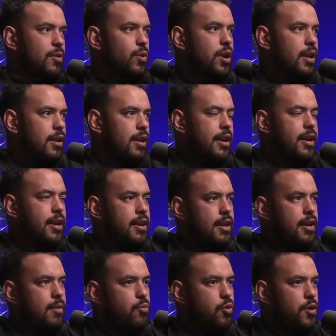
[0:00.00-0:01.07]
we're like in
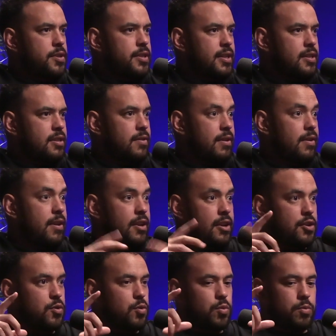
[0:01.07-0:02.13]
the process of the
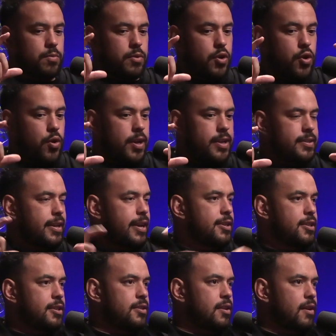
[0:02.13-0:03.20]
initial early
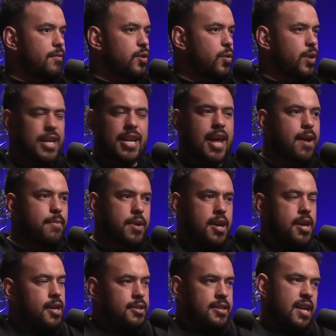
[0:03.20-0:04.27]
stages of doing an app.
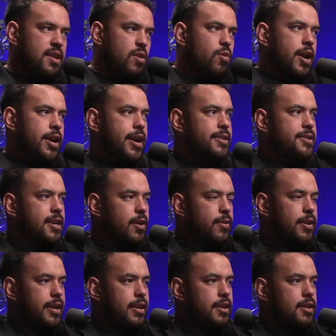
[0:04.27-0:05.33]
It's nothing YKTR
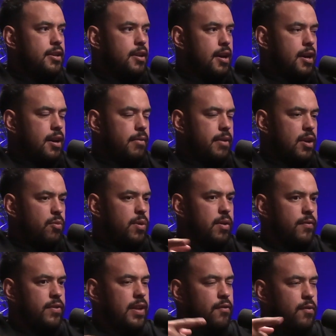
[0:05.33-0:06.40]
related, and it'll be with
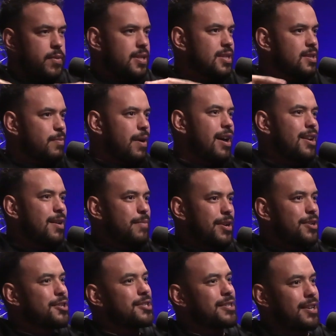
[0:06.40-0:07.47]
a different business partner. But it's
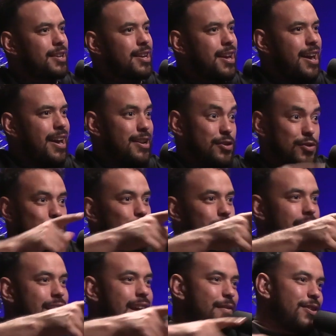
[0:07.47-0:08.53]
just, and it's cool
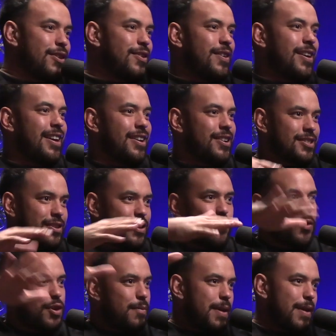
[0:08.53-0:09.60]
like having you here because you've
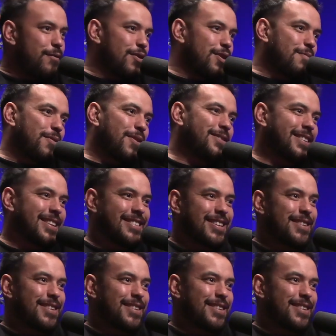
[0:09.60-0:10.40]
already been through the process. So